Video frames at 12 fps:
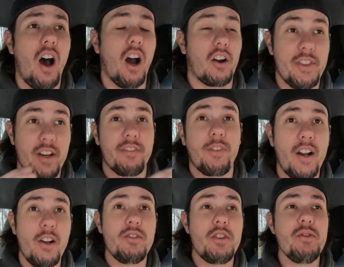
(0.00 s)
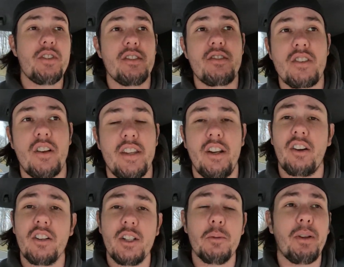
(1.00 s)
or the front O2 sensors on the
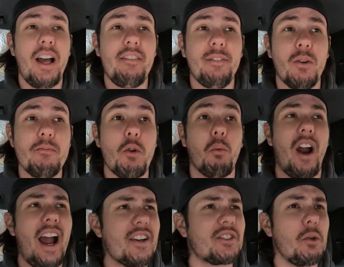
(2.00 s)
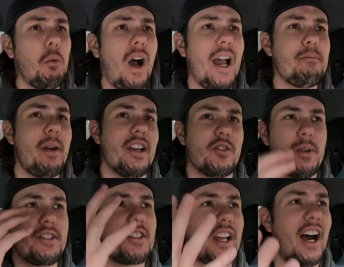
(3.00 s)
earlier platforms, were actually wide bands,
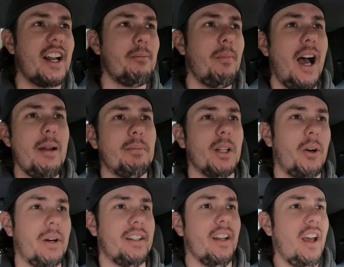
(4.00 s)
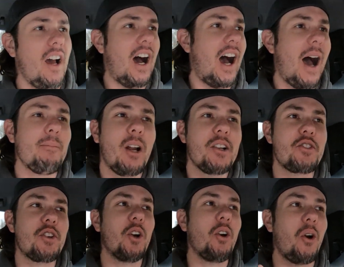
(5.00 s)
which is kind of mind-blowing. I'm not
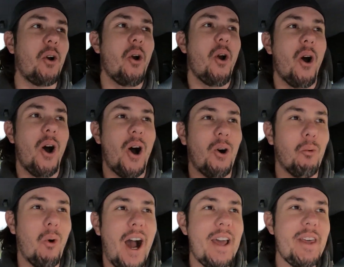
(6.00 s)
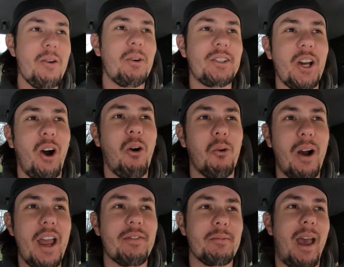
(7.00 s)
sure why they would go
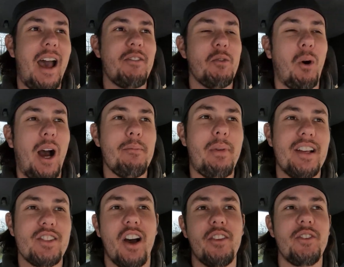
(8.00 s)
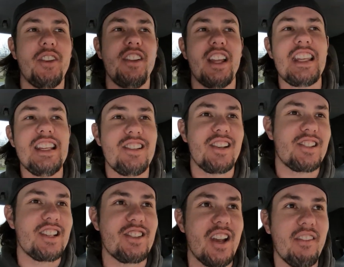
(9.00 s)
away from having wide bands, other than the
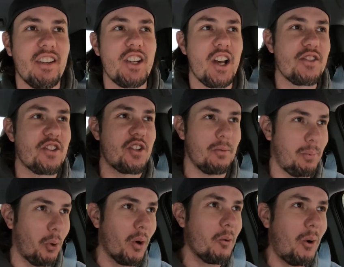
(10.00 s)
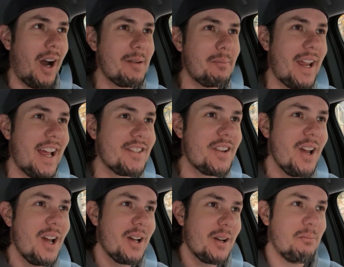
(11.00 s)
E67 doesn't support wide bands.
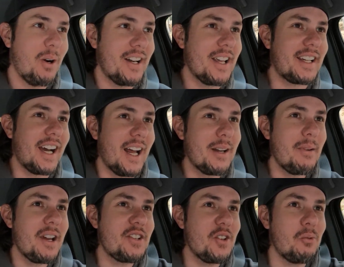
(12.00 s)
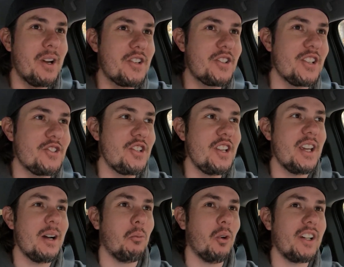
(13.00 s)
But it kind of makes you wish that
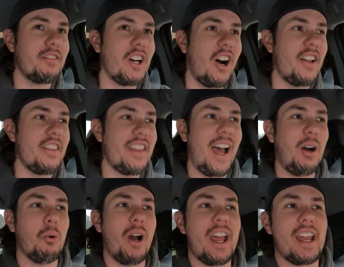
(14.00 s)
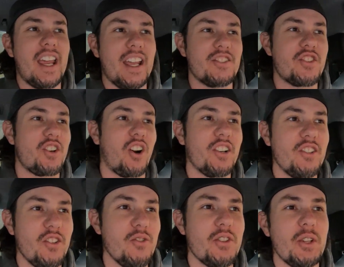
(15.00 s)
GM would have gone that way and
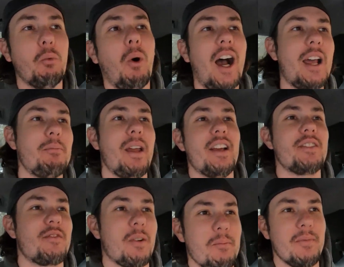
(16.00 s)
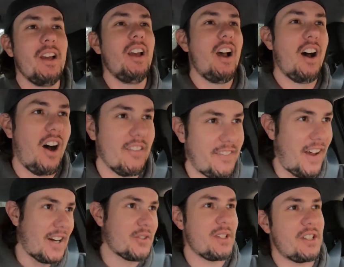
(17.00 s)
started using wide bands from on
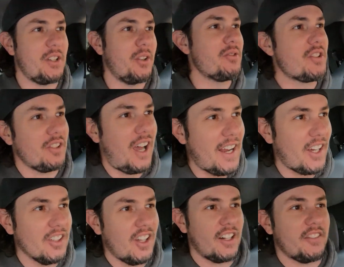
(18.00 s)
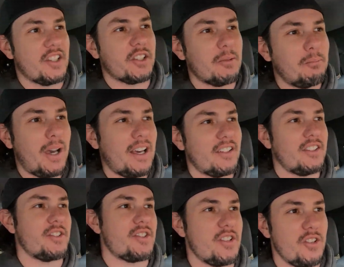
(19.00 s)
factory tunes, like a lot of their
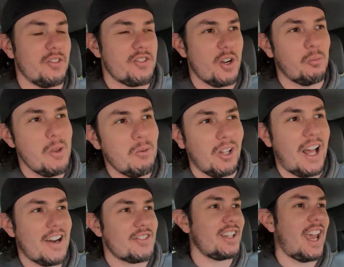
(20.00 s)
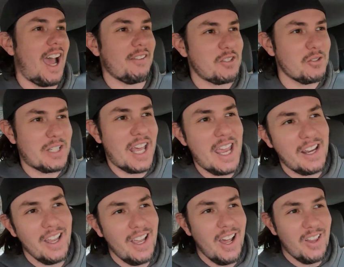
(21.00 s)
competitors do. So we will actually have to take
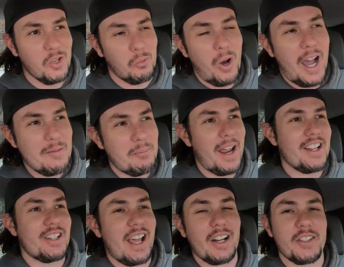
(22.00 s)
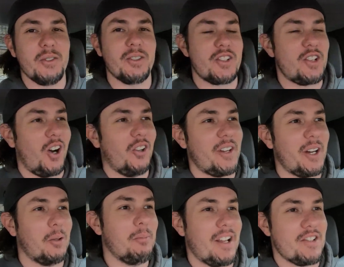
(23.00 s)
the wide bands out to install
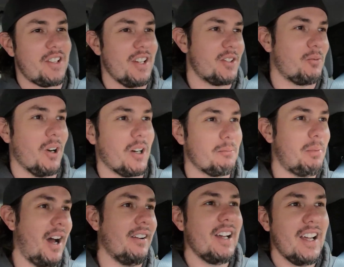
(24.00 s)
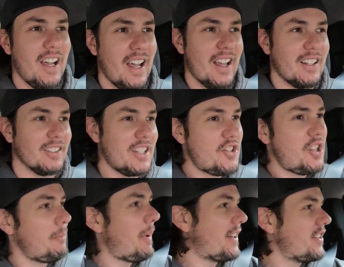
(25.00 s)
narrow bands to get it to work. But let's
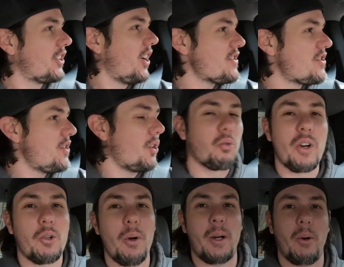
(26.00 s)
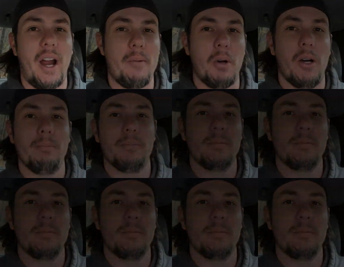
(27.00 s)
jump back in the garage and do a real quick wrap up.